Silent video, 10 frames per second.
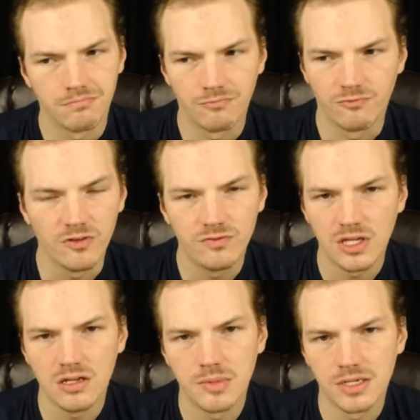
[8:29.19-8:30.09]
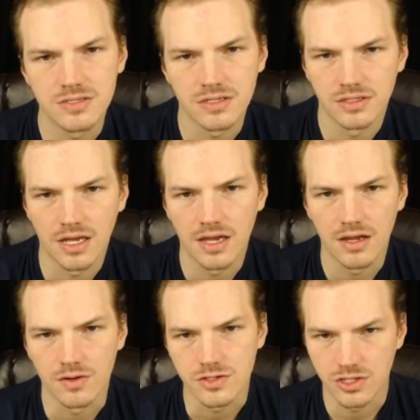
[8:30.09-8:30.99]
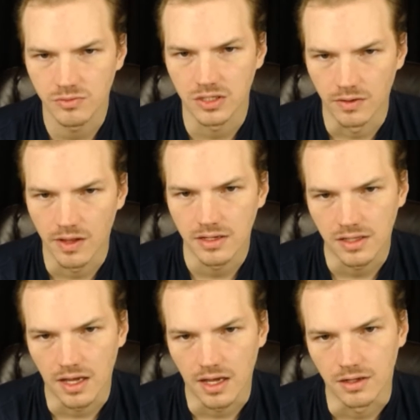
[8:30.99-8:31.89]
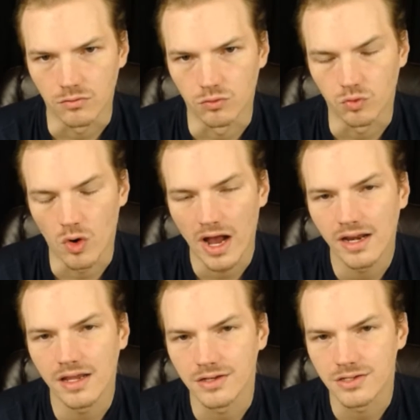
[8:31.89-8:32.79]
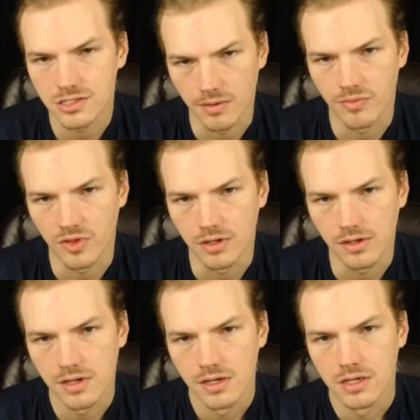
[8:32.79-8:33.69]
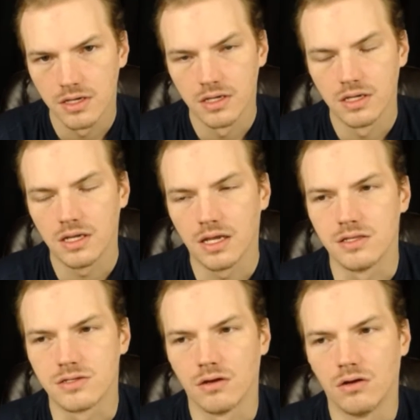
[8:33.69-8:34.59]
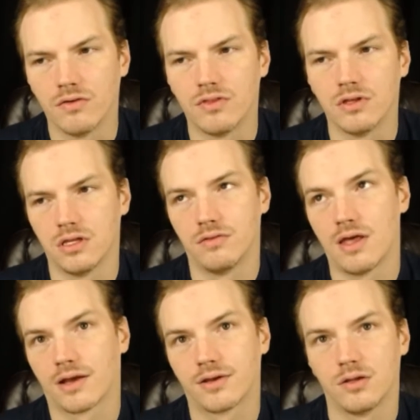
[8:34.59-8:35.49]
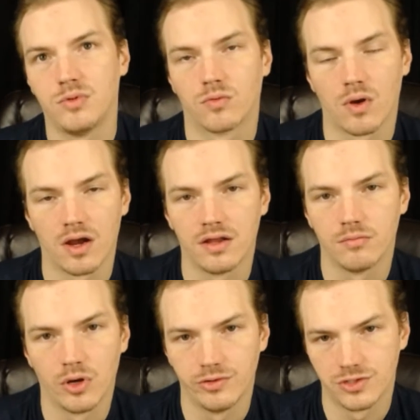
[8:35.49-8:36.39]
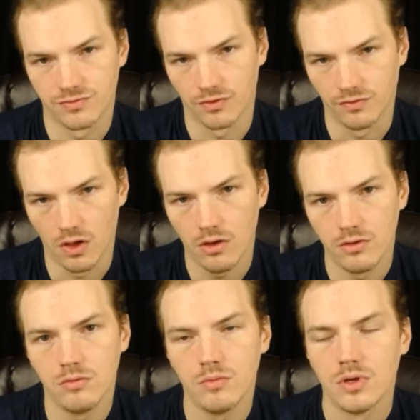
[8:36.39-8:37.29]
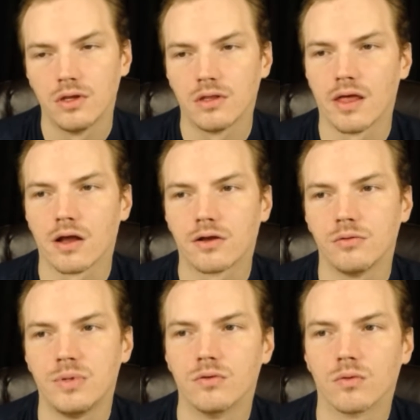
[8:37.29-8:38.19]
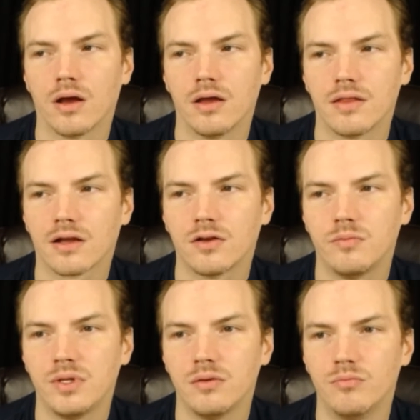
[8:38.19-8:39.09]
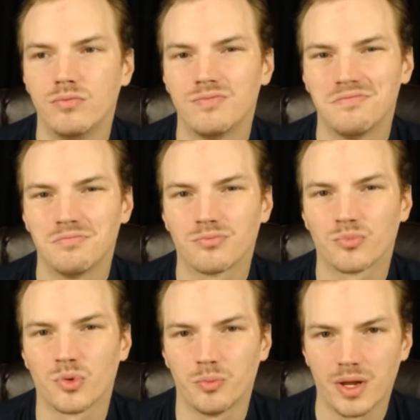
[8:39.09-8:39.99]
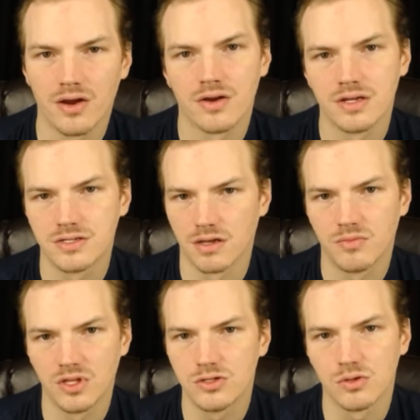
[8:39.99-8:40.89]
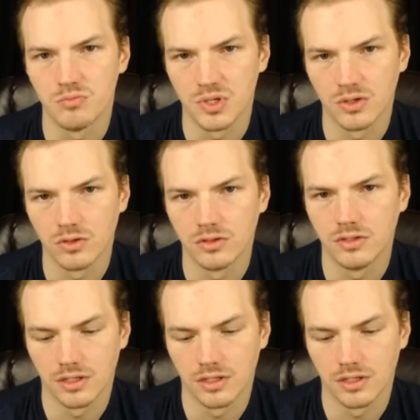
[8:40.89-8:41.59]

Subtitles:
15 minutes a day or something like that writing something. And so that could be writing posts for volume. That could be preparing something to build